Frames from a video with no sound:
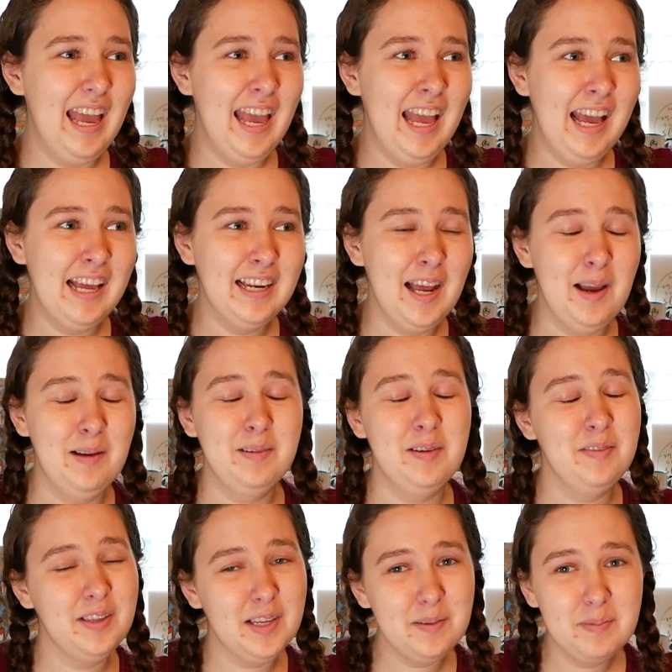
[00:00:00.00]
And I'm
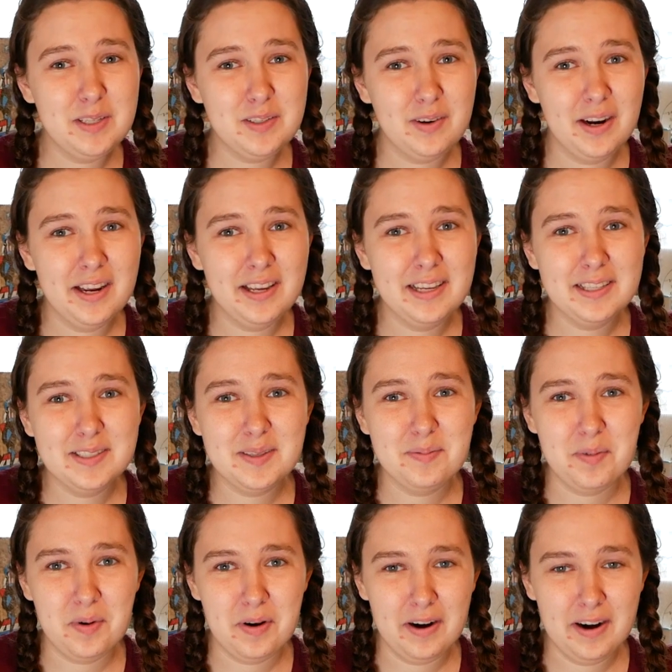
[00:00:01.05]
definitely gonna be trying it some
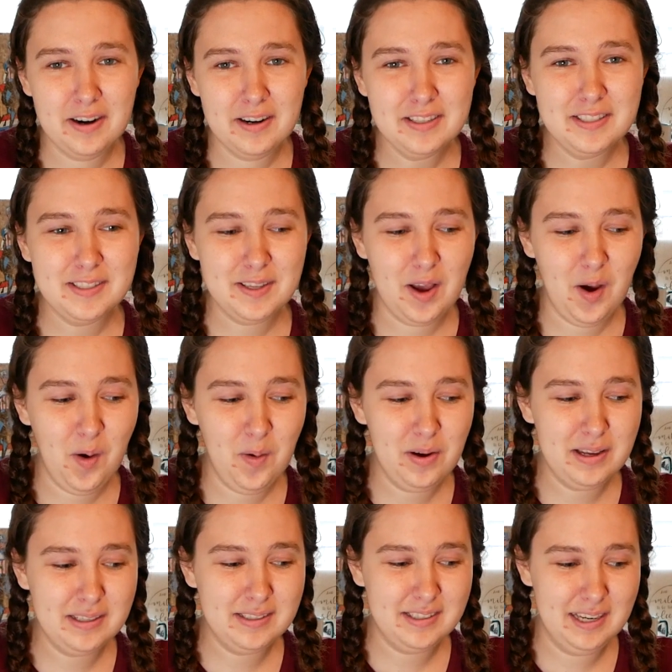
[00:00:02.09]
more,
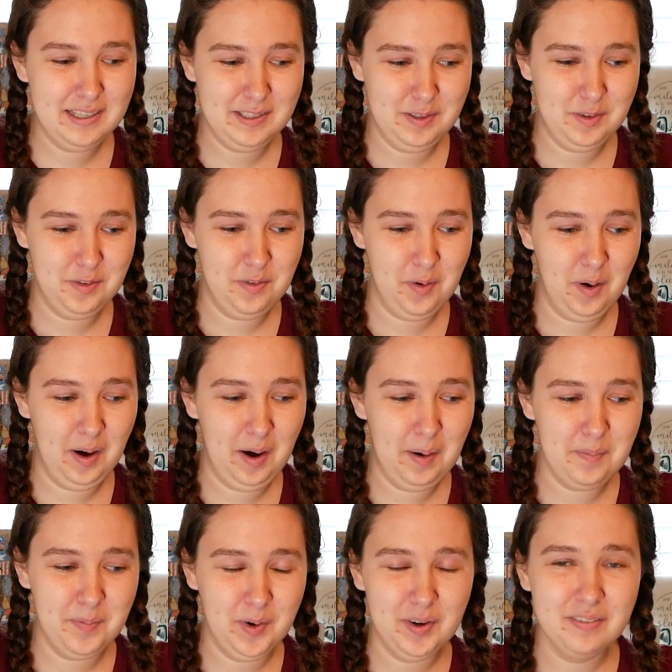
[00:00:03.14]
so stay tuned for
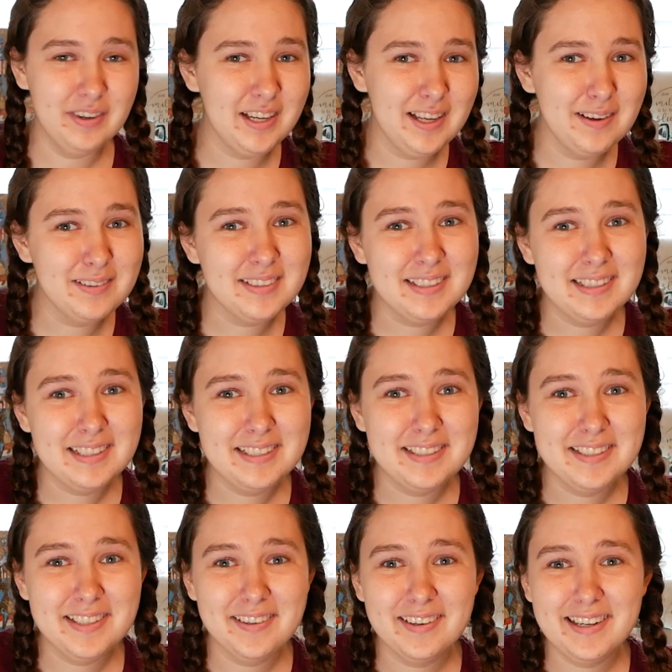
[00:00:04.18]
more videos in this
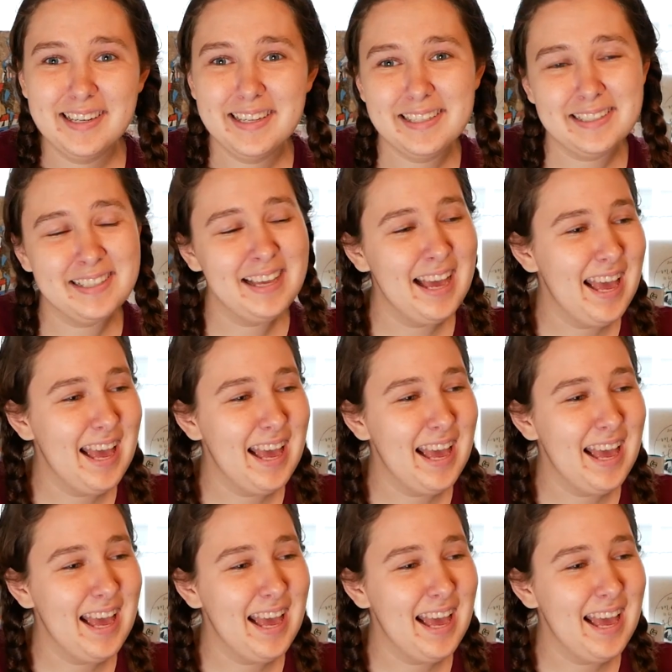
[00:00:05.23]
series.